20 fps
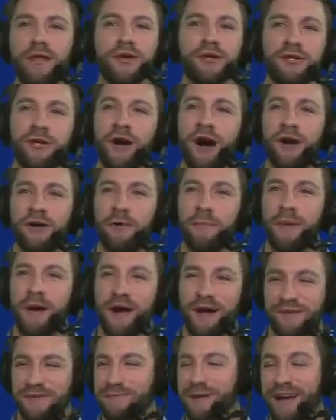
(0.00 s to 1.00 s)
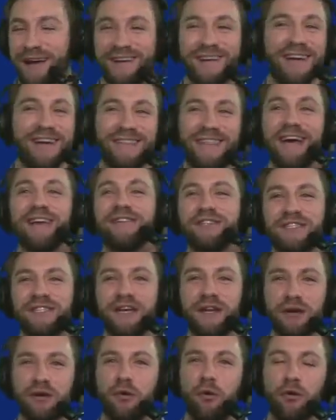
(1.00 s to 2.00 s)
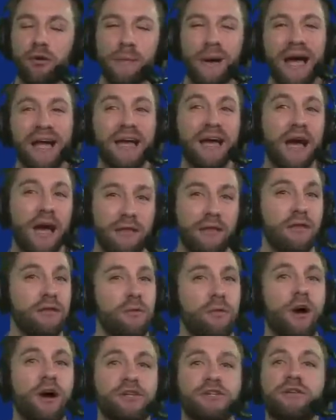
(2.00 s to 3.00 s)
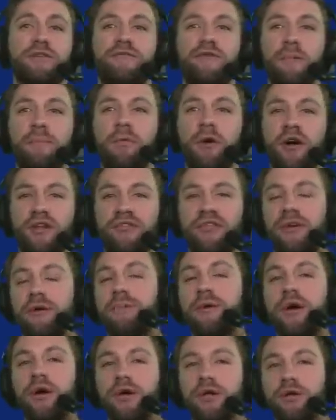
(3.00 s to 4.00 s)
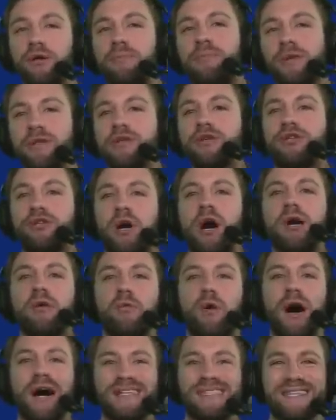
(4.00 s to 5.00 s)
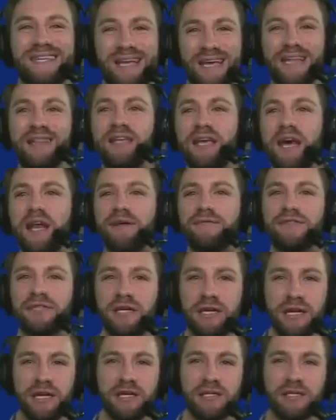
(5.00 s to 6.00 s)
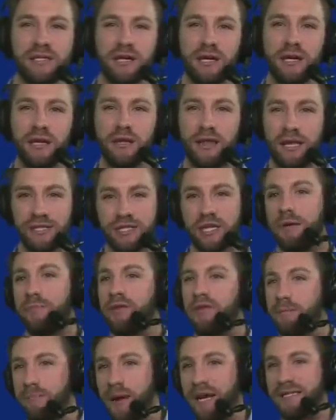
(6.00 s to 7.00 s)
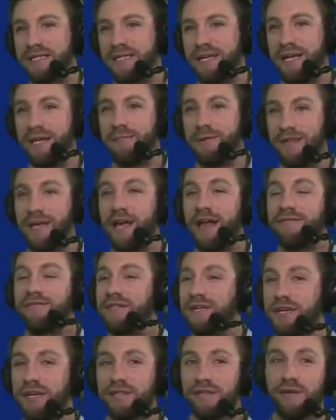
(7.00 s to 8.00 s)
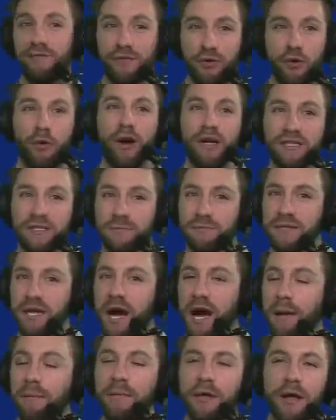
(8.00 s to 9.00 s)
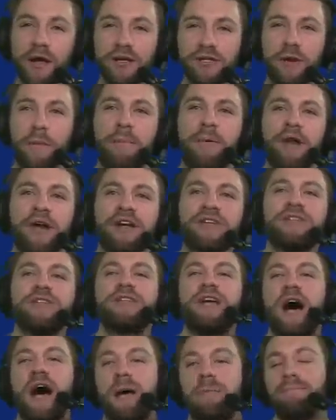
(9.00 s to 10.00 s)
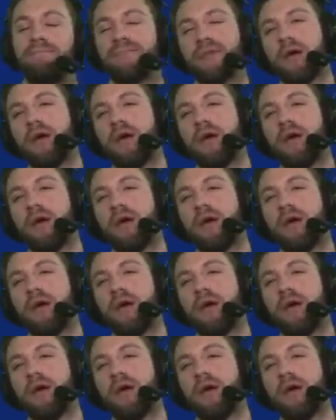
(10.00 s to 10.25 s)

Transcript: Chicago Bears, man. They just need a quarterback. And then the Washington football team. You put Deshaun Watson in the NFC East, that's going to be the best team in the NFC East for quite some time. So, prediction time.